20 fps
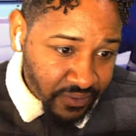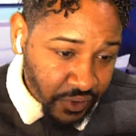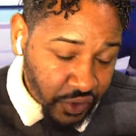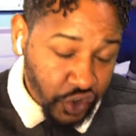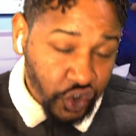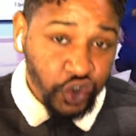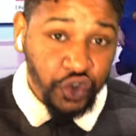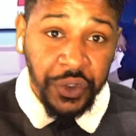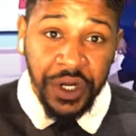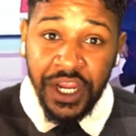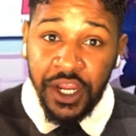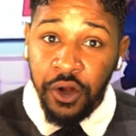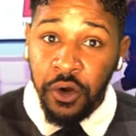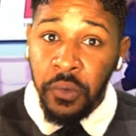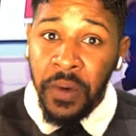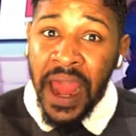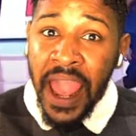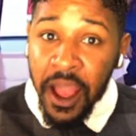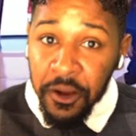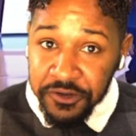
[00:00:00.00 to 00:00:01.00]
Straight
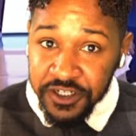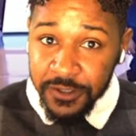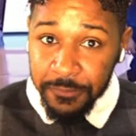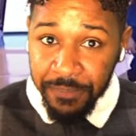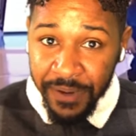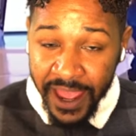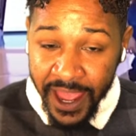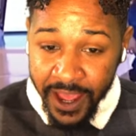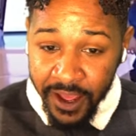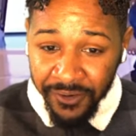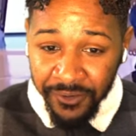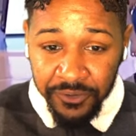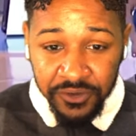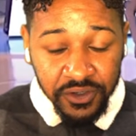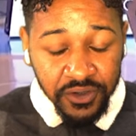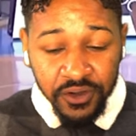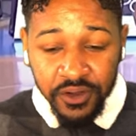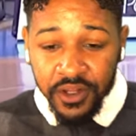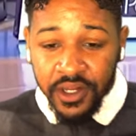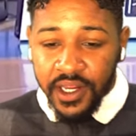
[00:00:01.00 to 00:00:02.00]
ground and pound?
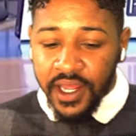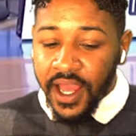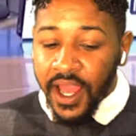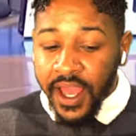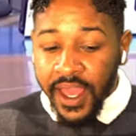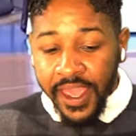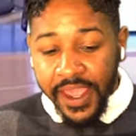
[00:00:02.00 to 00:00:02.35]
I